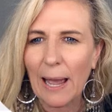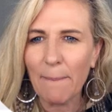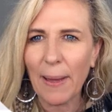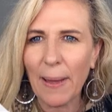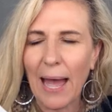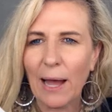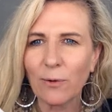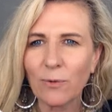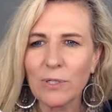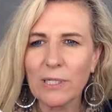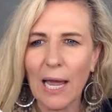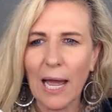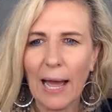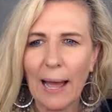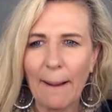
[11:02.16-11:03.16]
about
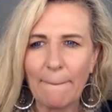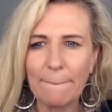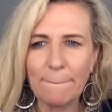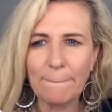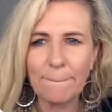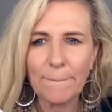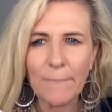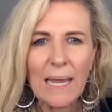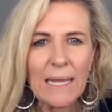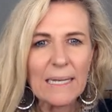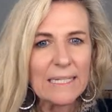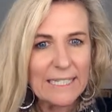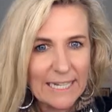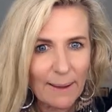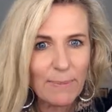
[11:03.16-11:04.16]

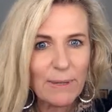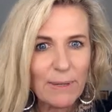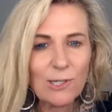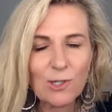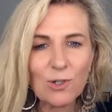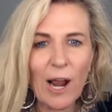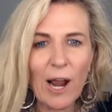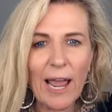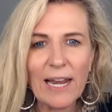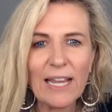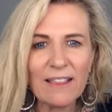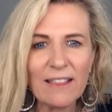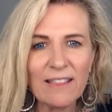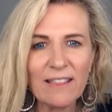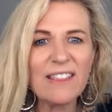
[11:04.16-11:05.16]

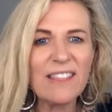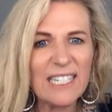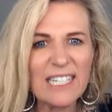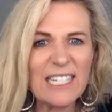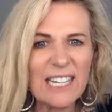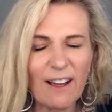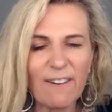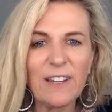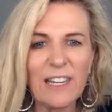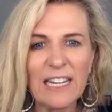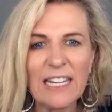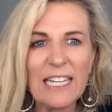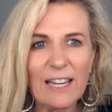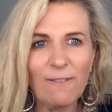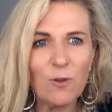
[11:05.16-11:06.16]
demonstrating that this stuff
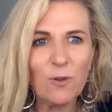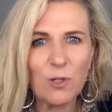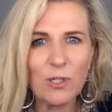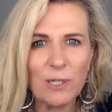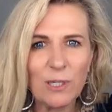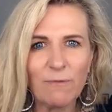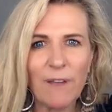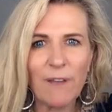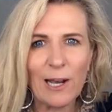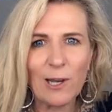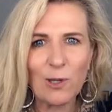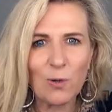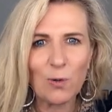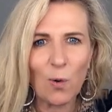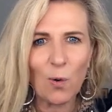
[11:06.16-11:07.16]
can give you some
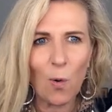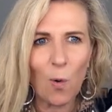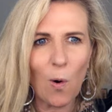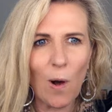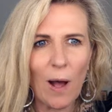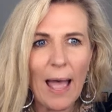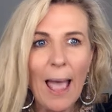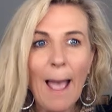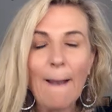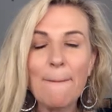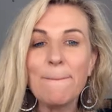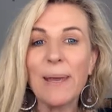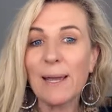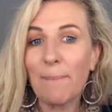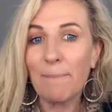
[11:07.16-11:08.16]
value or
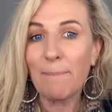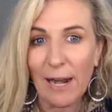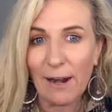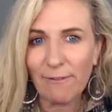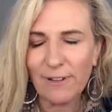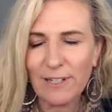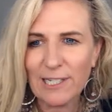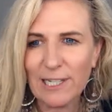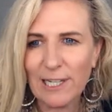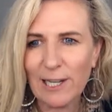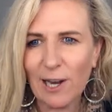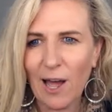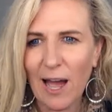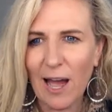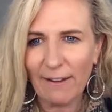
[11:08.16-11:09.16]
be a benefit to your
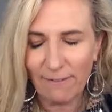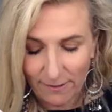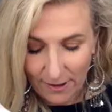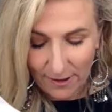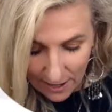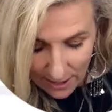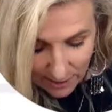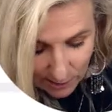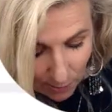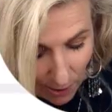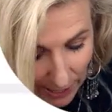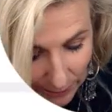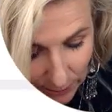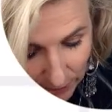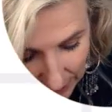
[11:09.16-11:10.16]
life. So
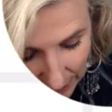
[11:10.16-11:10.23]
I could